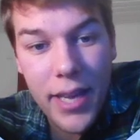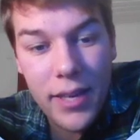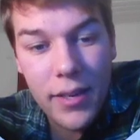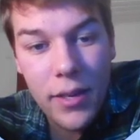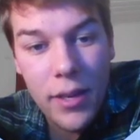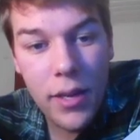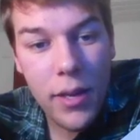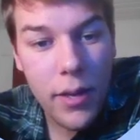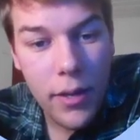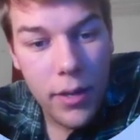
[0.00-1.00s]
then
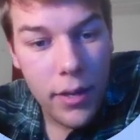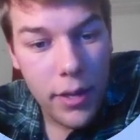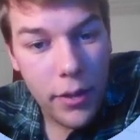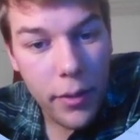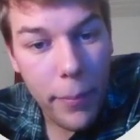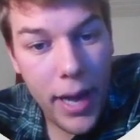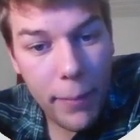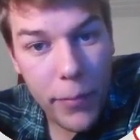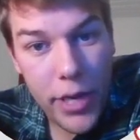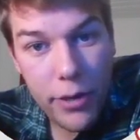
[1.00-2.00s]
the
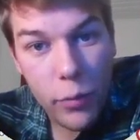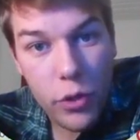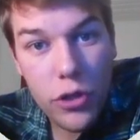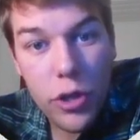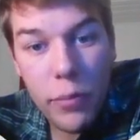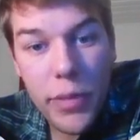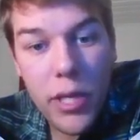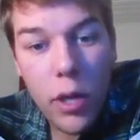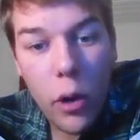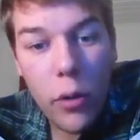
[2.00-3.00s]
map maker would show
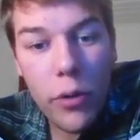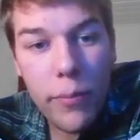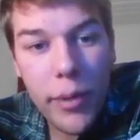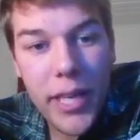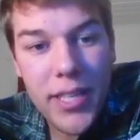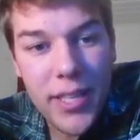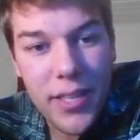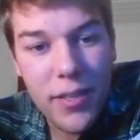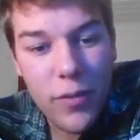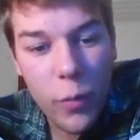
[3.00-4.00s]
me all the
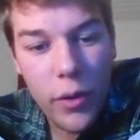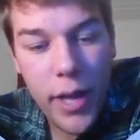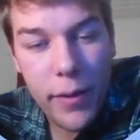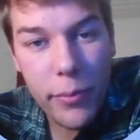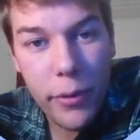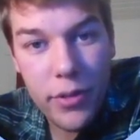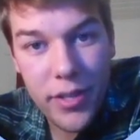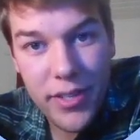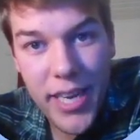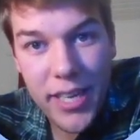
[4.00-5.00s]
places where that person
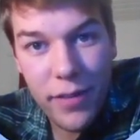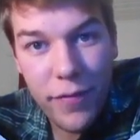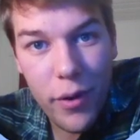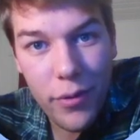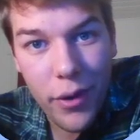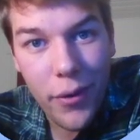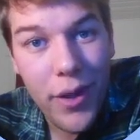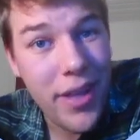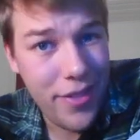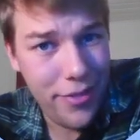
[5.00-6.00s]
has taken a
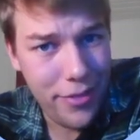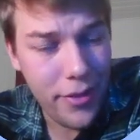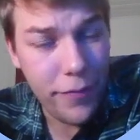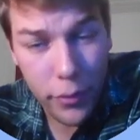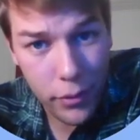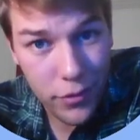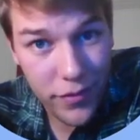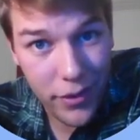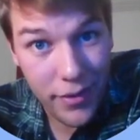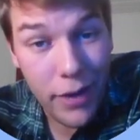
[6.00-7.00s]

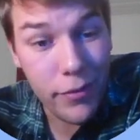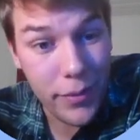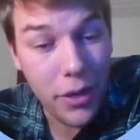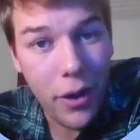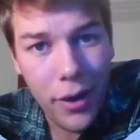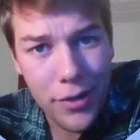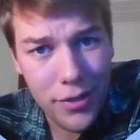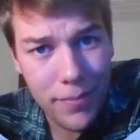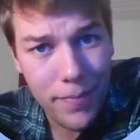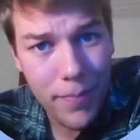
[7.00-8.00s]
photosphere, that would be awesome.